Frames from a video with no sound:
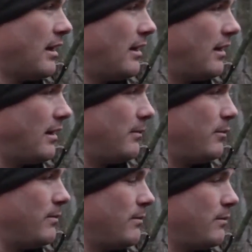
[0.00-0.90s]

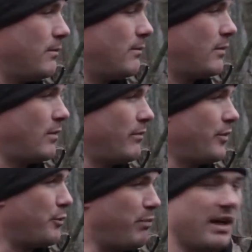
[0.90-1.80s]
The
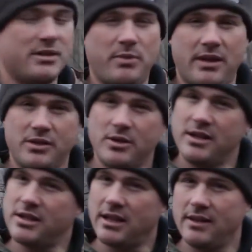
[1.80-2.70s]
best
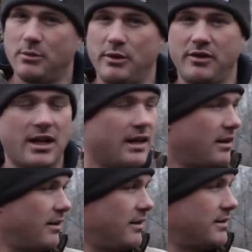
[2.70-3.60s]
penetration I think we've got
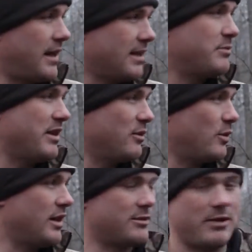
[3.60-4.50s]
out of this has been the
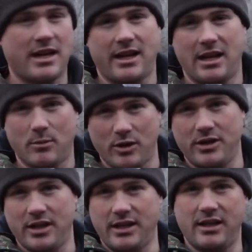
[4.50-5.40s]
Wasp jackhammer.
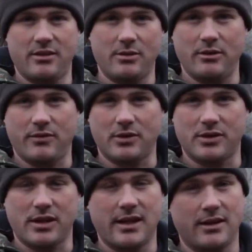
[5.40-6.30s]
It did get through the
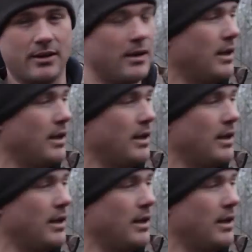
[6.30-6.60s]
first layer.